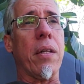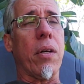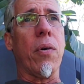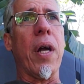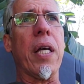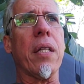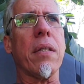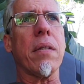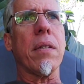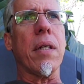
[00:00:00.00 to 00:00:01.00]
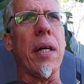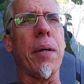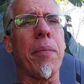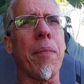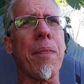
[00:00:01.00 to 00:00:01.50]
They're great.
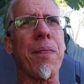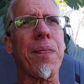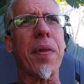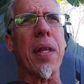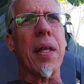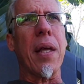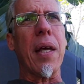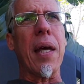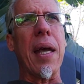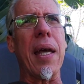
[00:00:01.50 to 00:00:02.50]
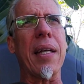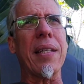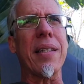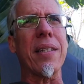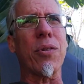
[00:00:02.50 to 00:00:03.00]
Um,
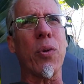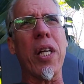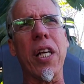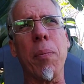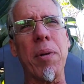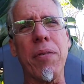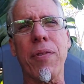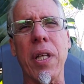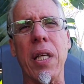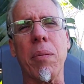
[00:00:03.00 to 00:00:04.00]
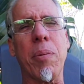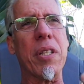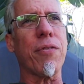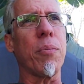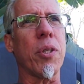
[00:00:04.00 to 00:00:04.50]
and it's really uplifting,
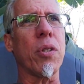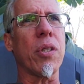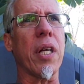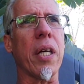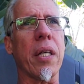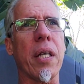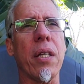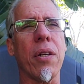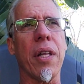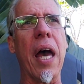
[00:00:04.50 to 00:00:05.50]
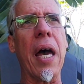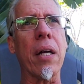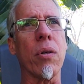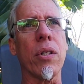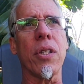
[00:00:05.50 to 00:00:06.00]
peaceful music, either
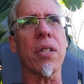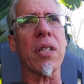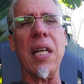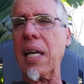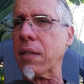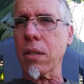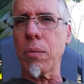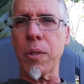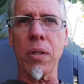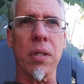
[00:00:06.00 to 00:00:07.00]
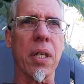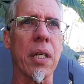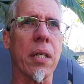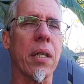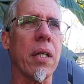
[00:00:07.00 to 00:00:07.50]
that or just classical
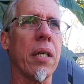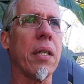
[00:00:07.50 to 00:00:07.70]
music.